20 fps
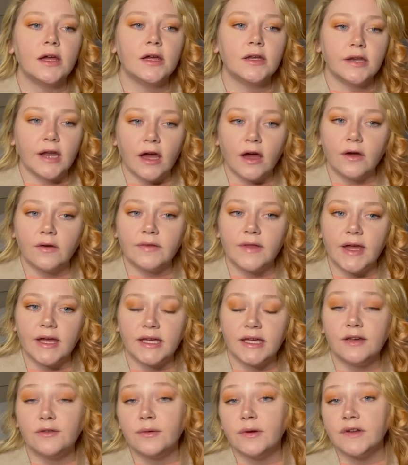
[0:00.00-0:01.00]
now that
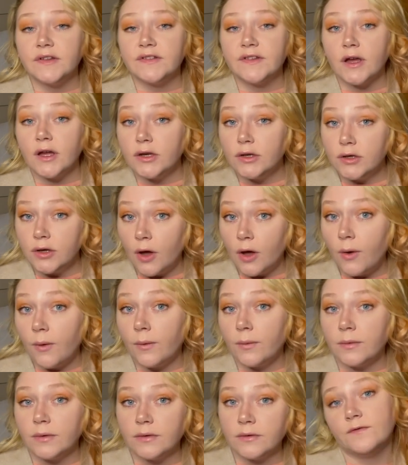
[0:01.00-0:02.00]
he was a
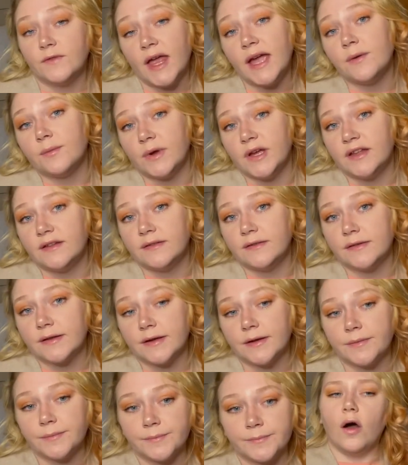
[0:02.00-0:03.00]
known flight risk.
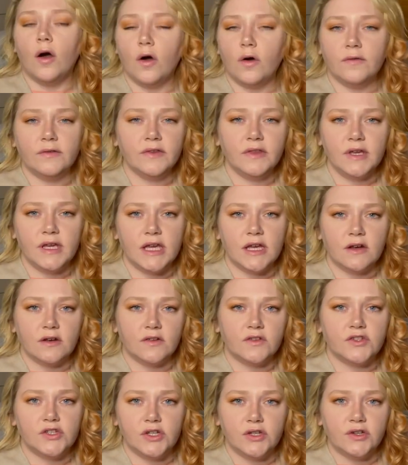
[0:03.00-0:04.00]
Over the
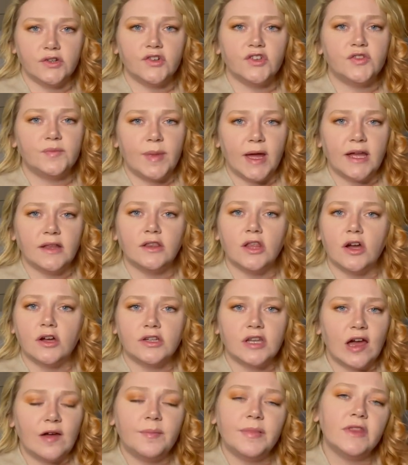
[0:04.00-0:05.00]
years Junior spent locked
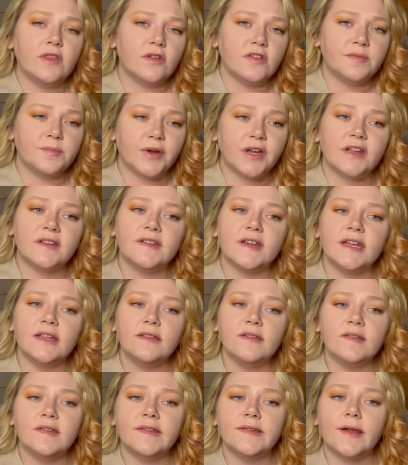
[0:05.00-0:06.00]
up in those
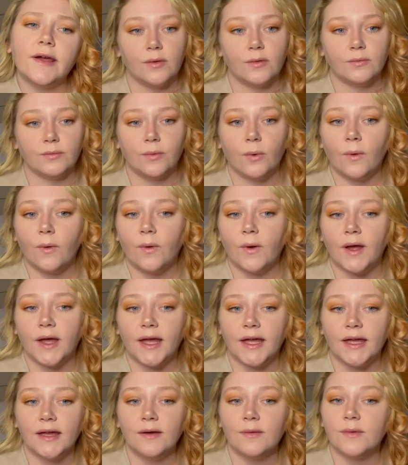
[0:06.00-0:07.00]
prisons,
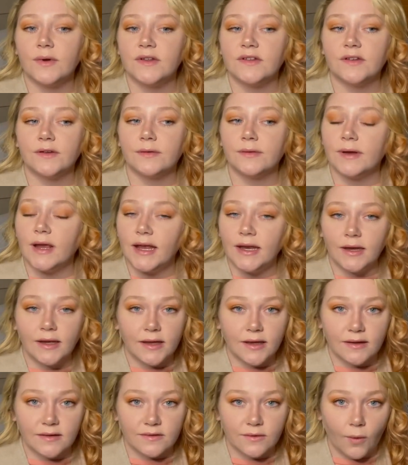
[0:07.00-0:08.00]
Roy was creating
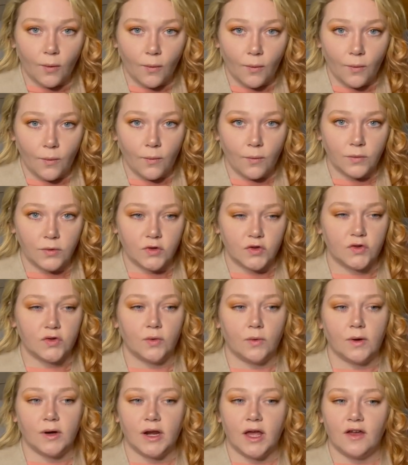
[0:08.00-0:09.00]
his own
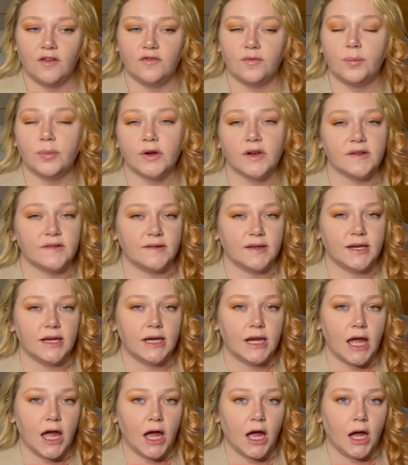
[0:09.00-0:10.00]
sort of prison in
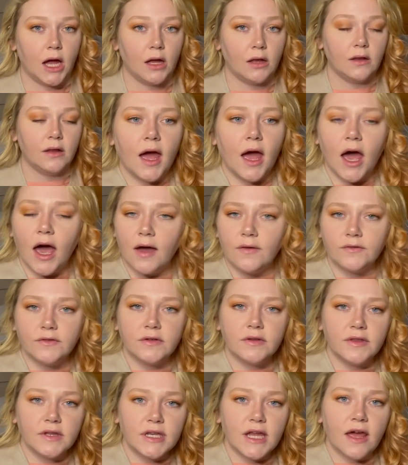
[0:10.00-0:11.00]
hell. After
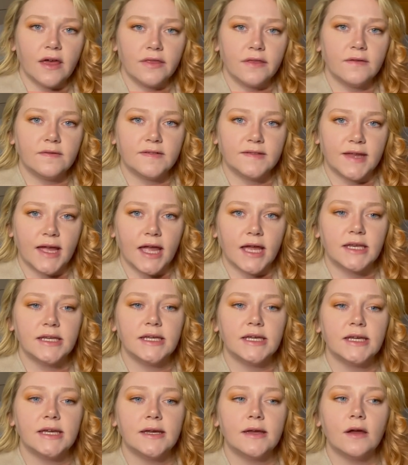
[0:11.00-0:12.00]
the death of
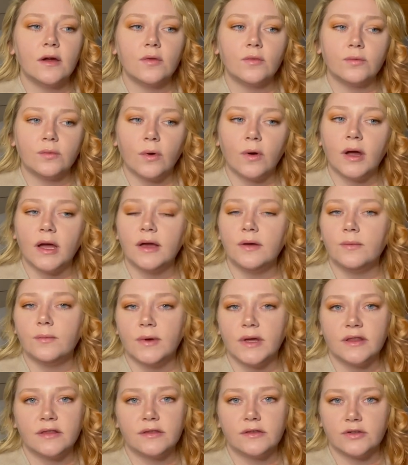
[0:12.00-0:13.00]
Sandy, Roy
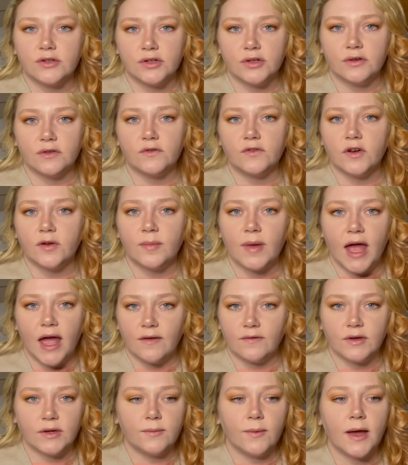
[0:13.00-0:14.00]
withdrew from
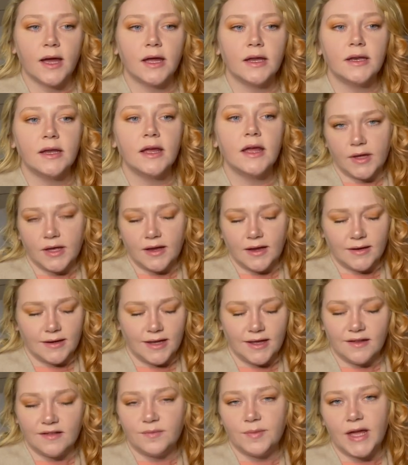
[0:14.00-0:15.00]
everyone, and
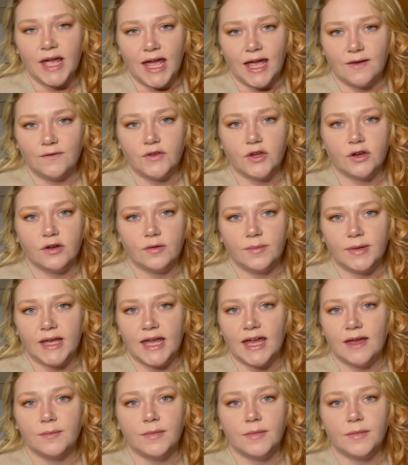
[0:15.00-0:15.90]
his behavior became